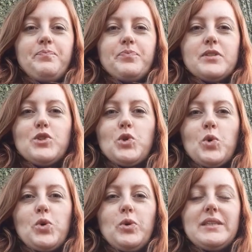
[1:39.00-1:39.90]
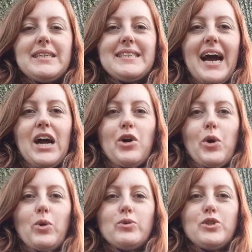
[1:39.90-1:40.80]
So using
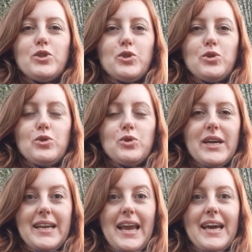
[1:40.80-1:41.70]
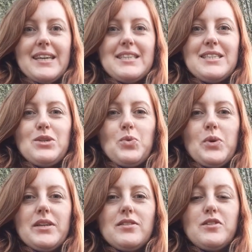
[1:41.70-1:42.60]
tarot to connect
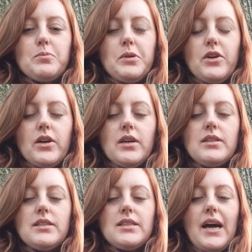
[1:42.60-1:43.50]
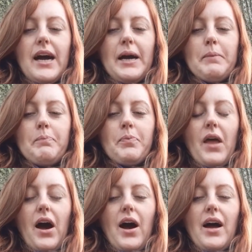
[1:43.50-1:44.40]
with spirit,
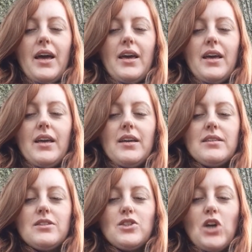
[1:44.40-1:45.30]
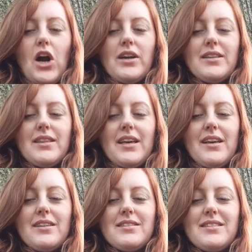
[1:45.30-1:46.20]
I started
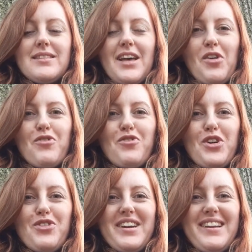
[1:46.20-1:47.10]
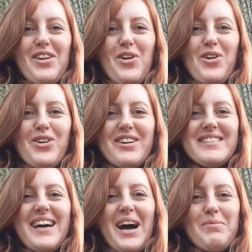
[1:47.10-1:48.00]
this a very long
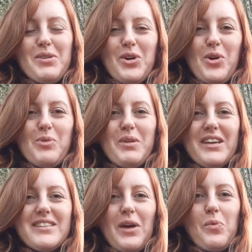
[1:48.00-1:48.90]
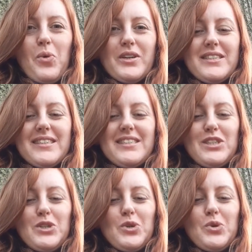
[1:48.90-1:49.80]
time ago because I wanted
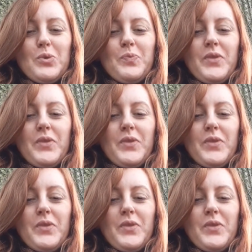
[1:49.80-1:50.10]
to